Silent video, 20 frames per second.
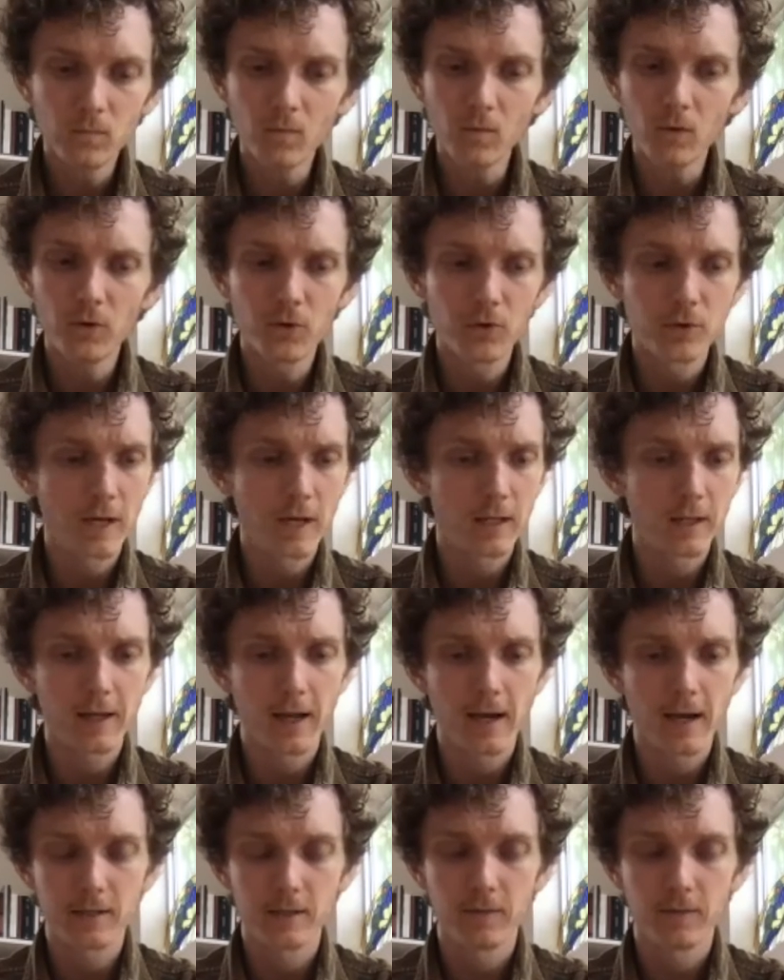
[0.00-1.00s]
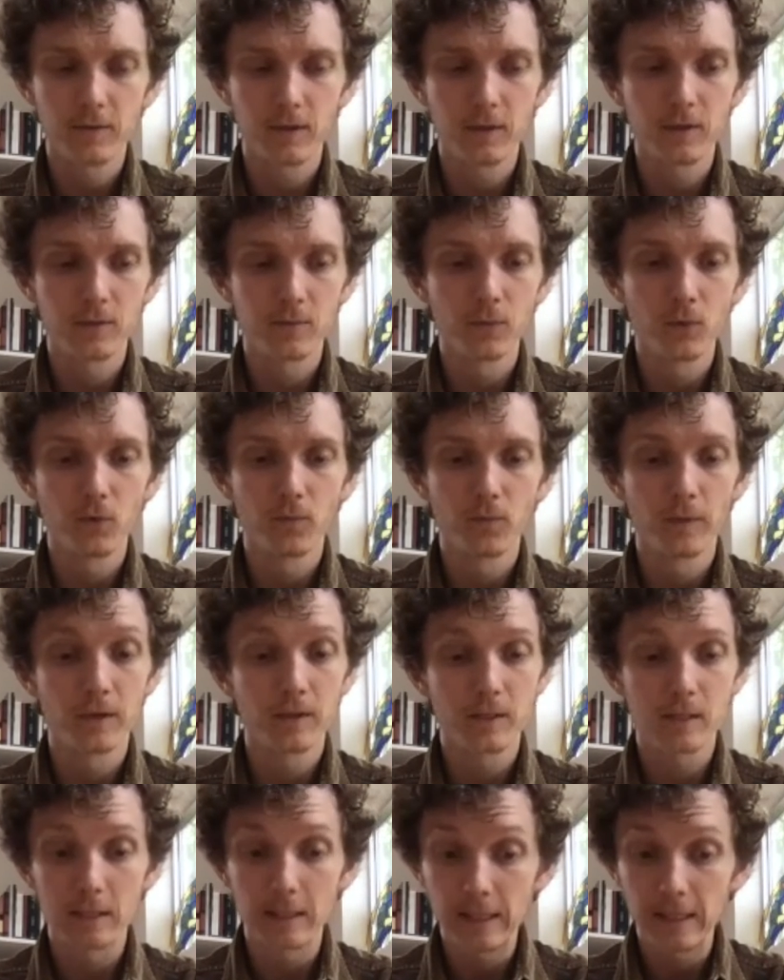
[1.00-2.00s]
your daily activities, movement,
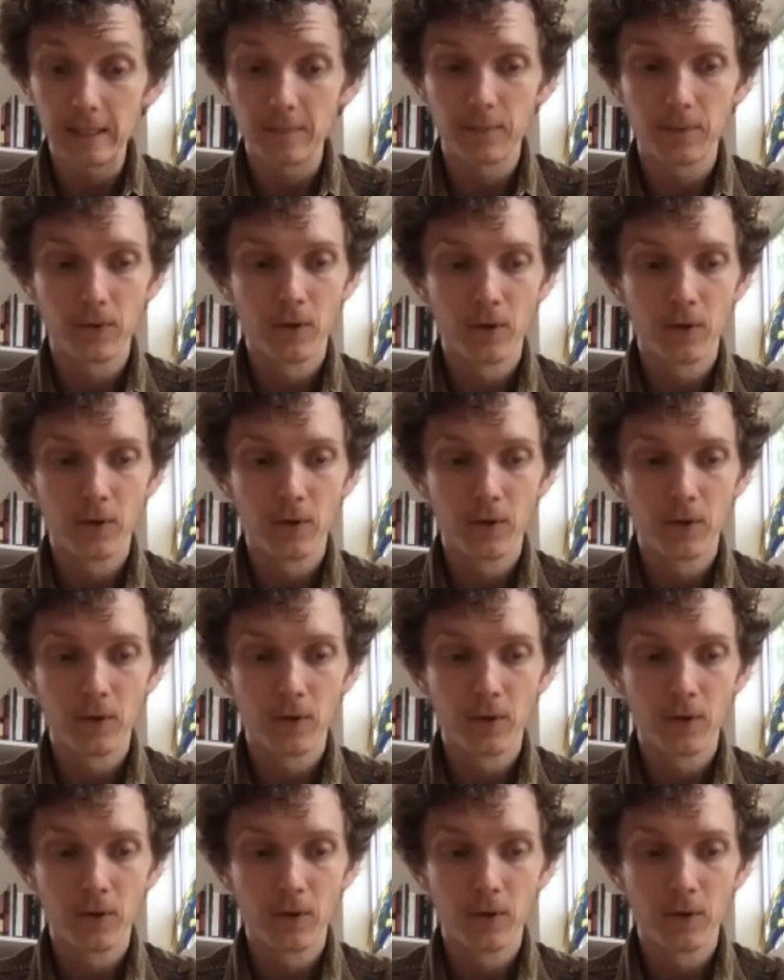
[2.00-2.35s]
sleep.